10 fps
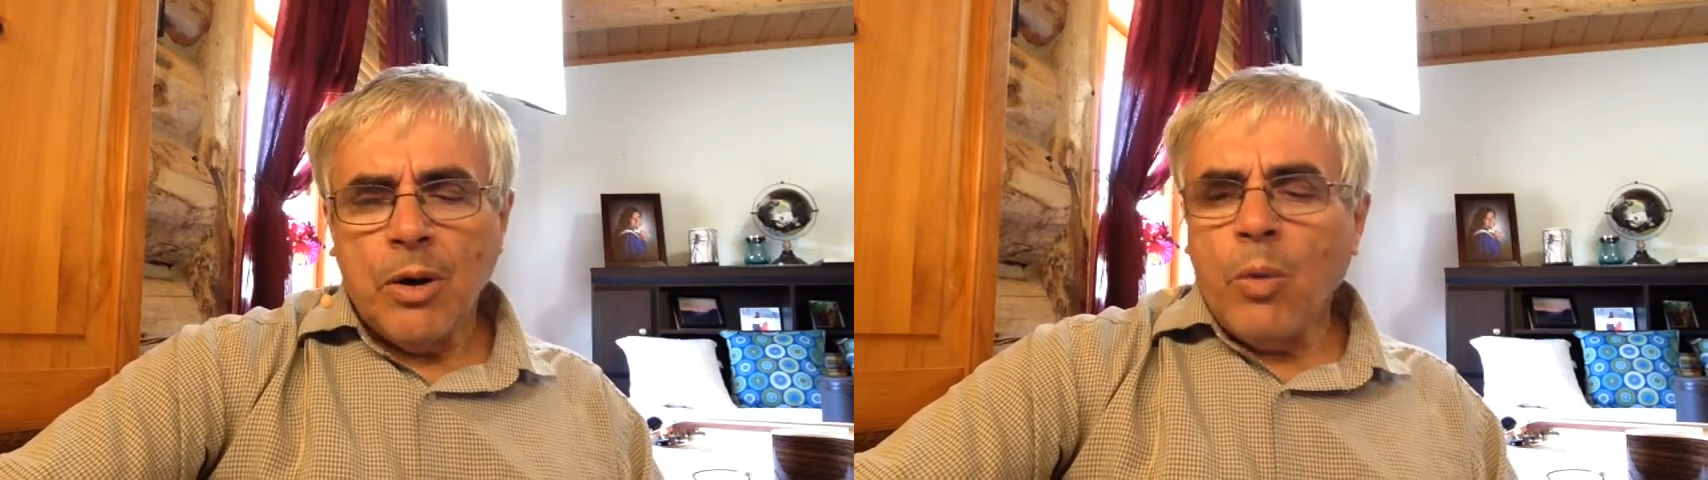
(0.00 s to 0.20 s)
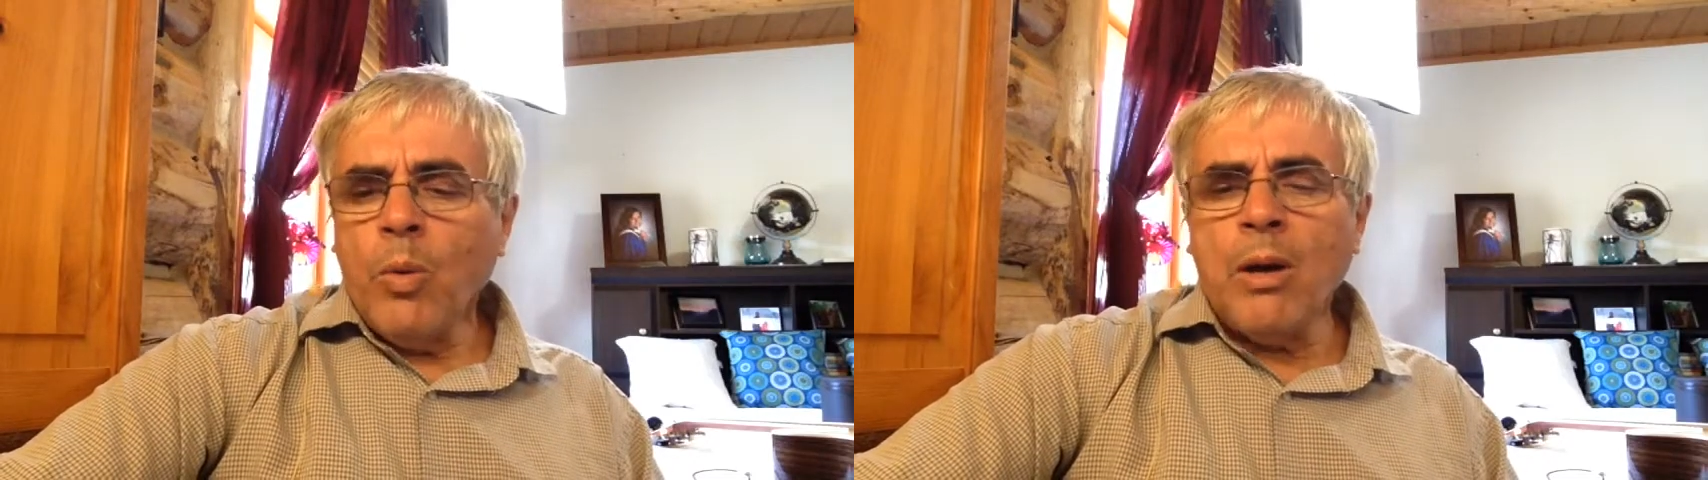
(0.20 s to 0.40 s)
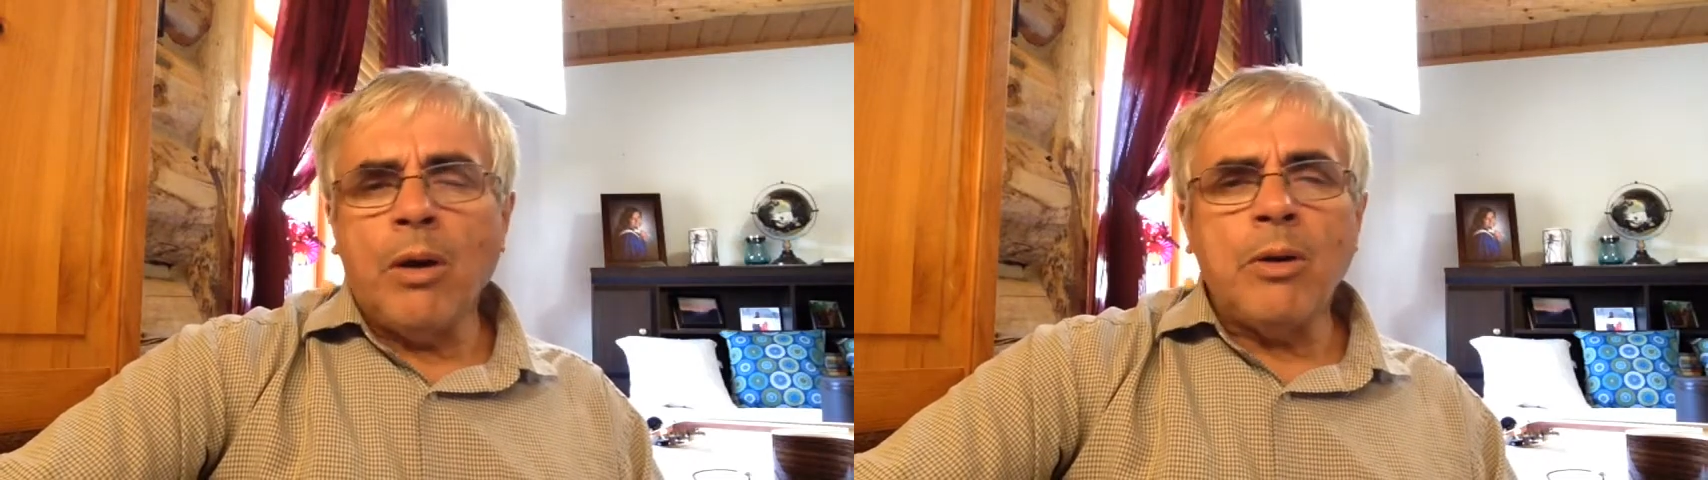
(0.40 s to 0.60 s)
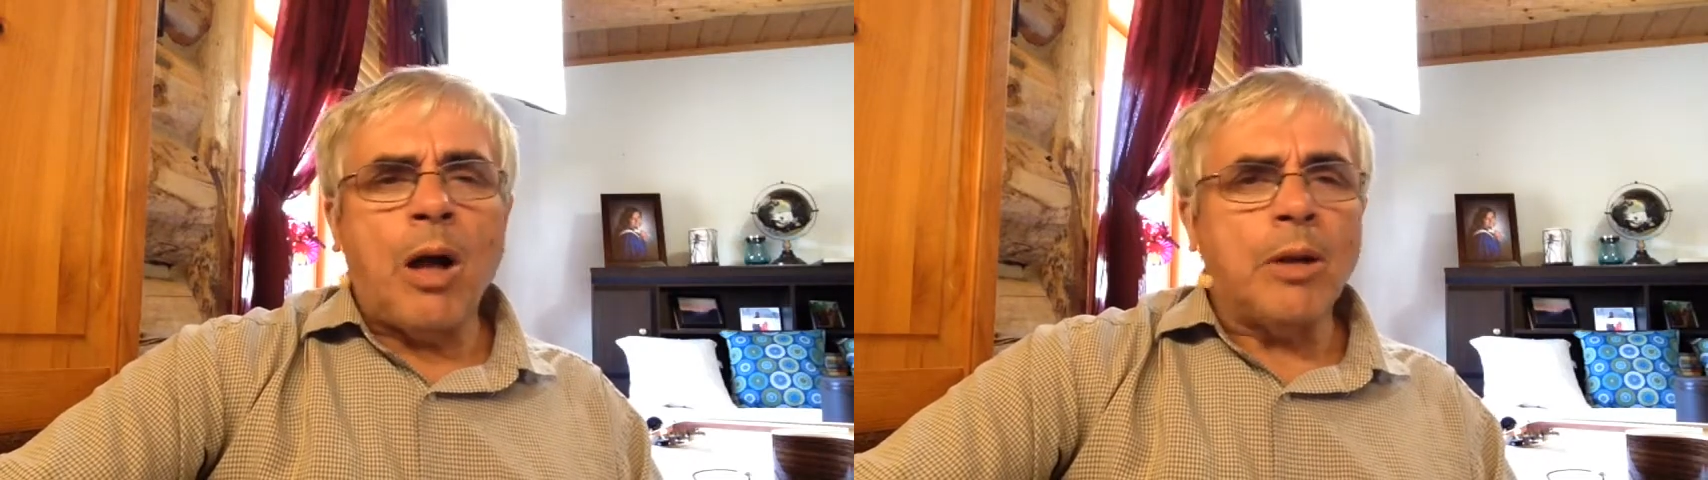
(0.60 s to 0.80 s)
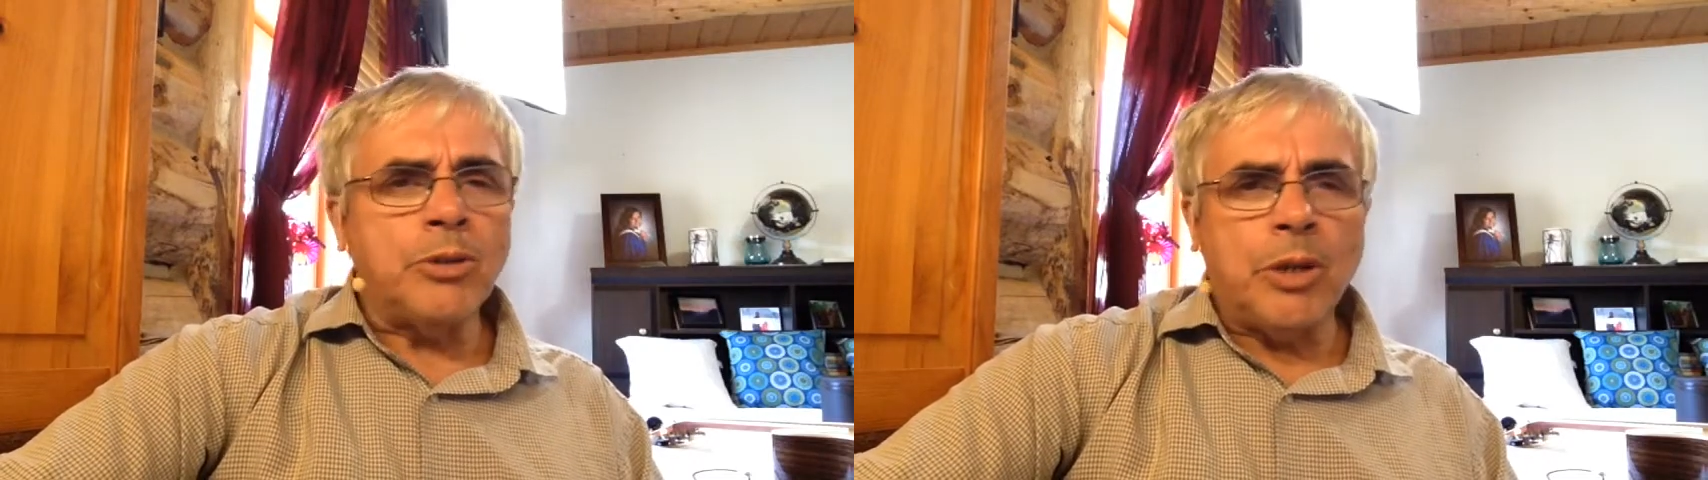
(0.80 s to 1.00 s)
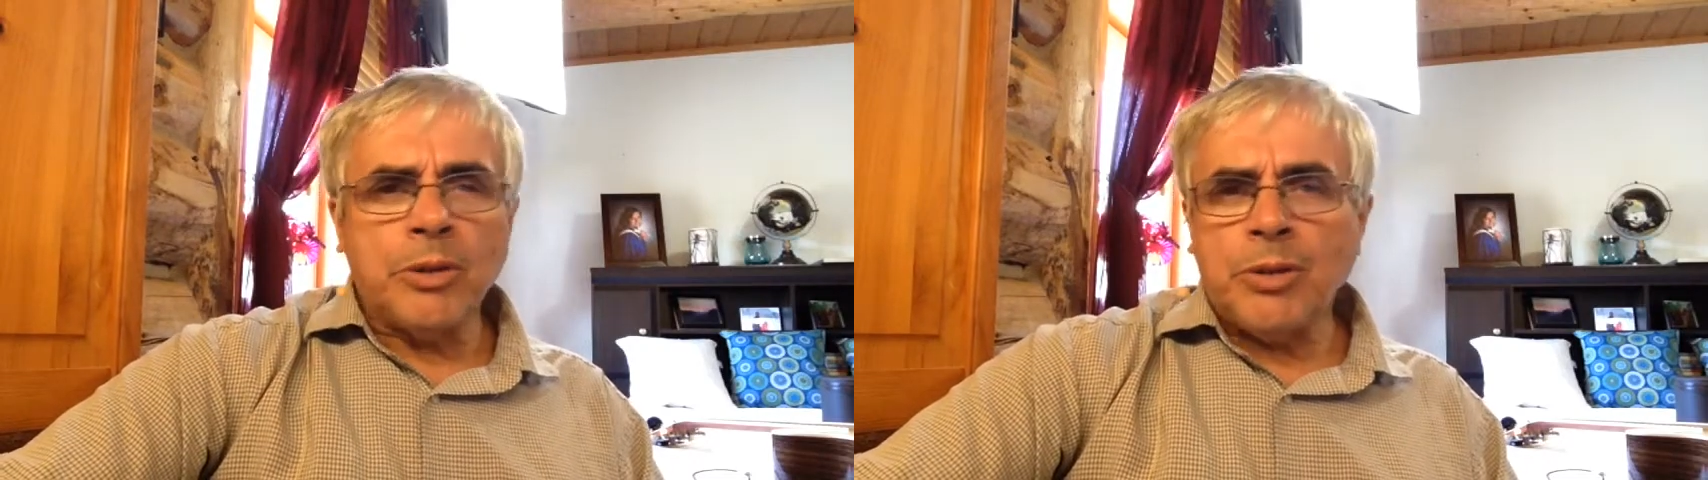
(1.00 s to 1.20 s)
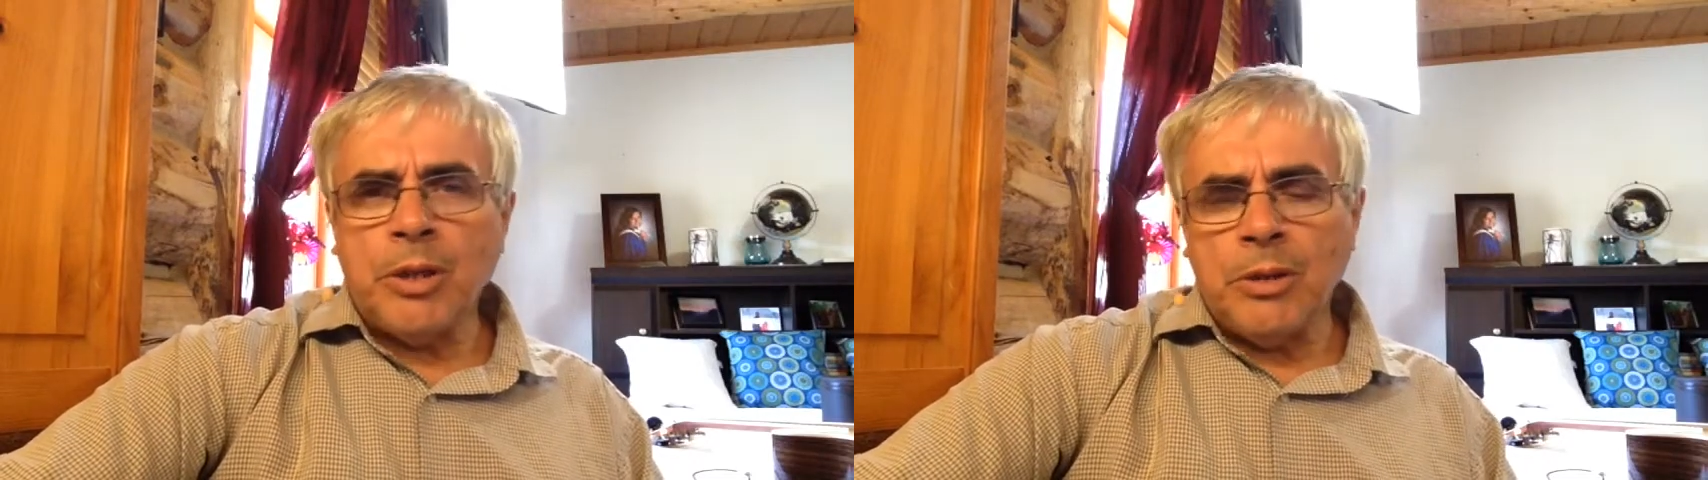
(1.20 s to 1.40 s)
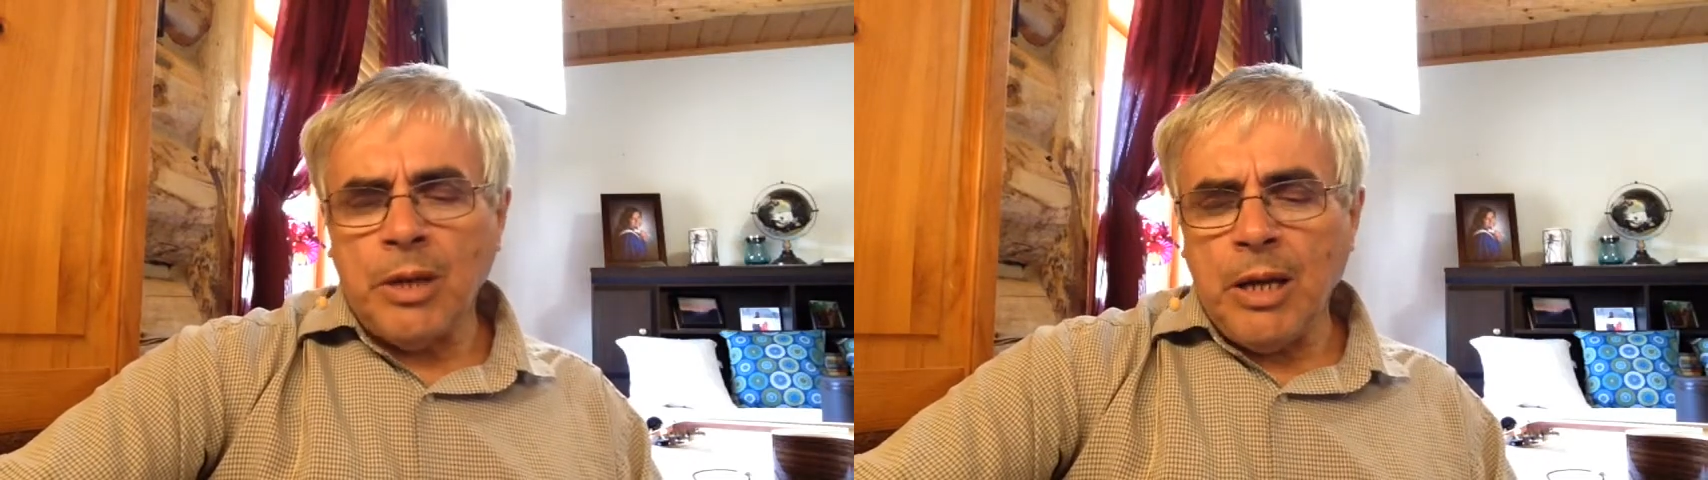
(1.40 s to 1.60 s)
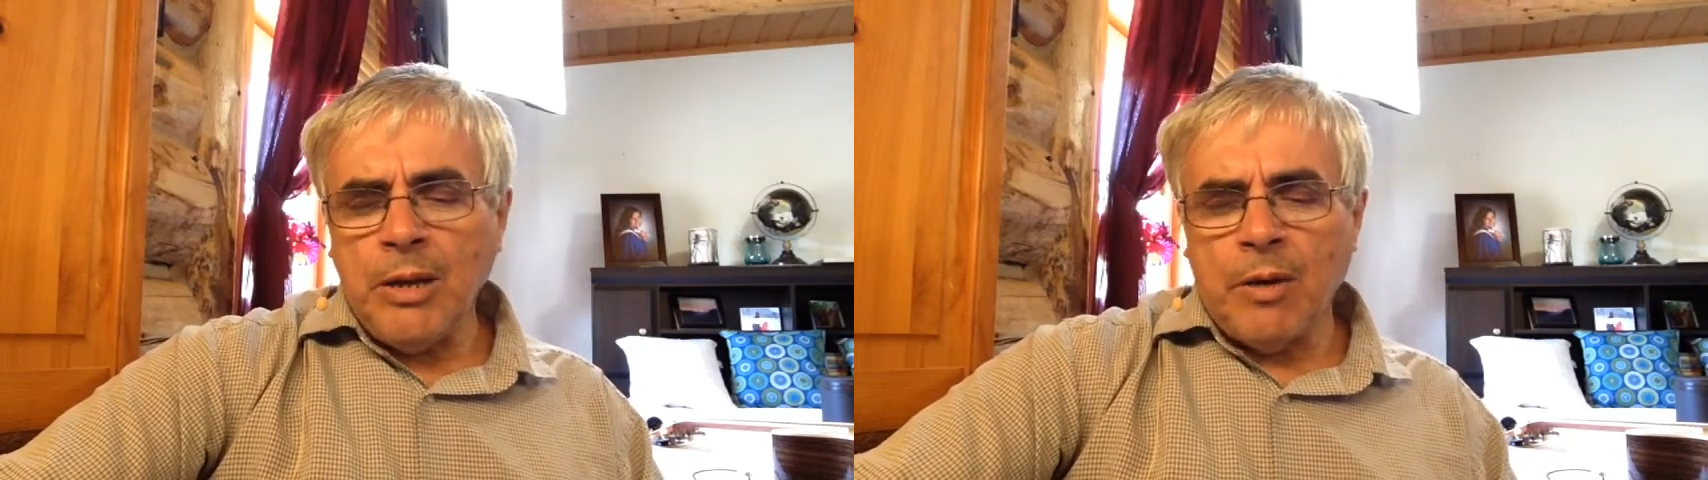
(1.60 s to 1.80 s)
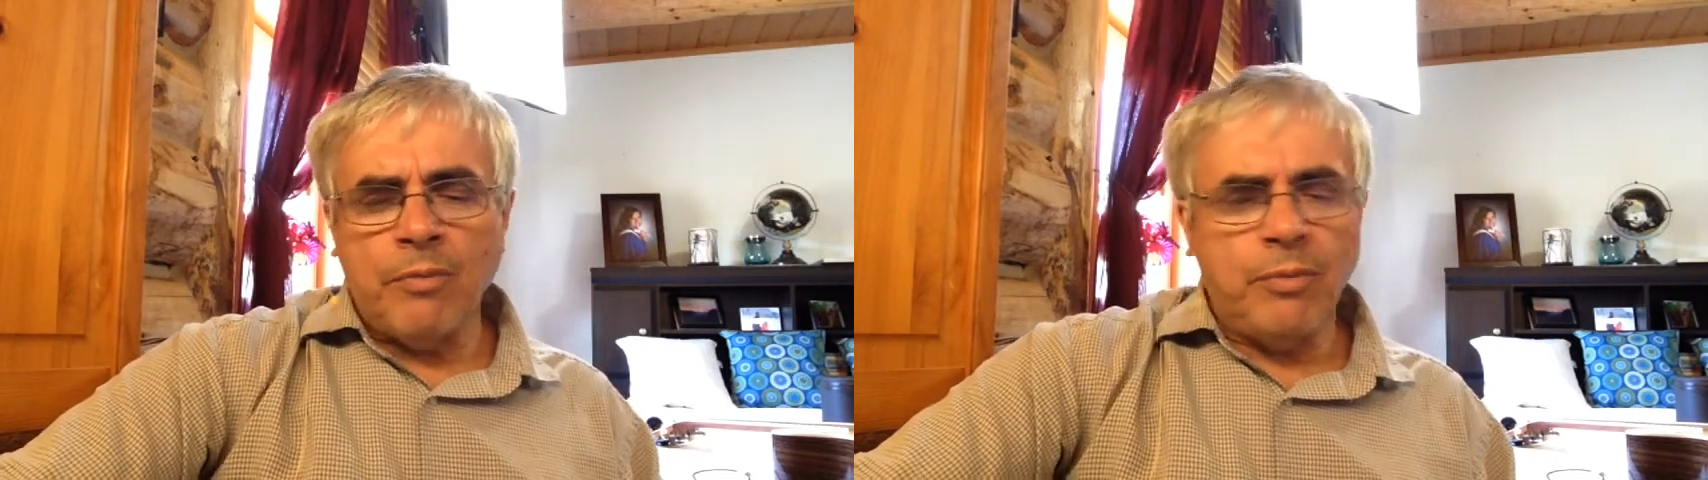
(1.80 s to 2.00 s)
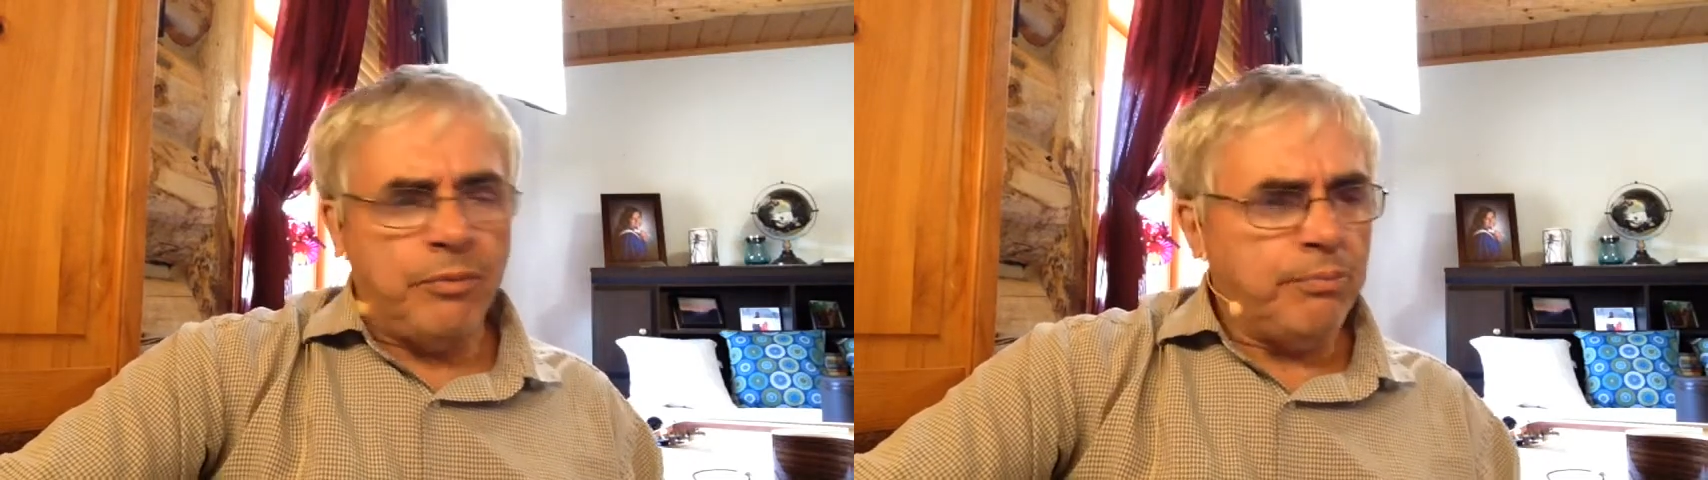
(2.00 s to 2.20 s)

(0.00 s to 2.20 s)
We are not just in need of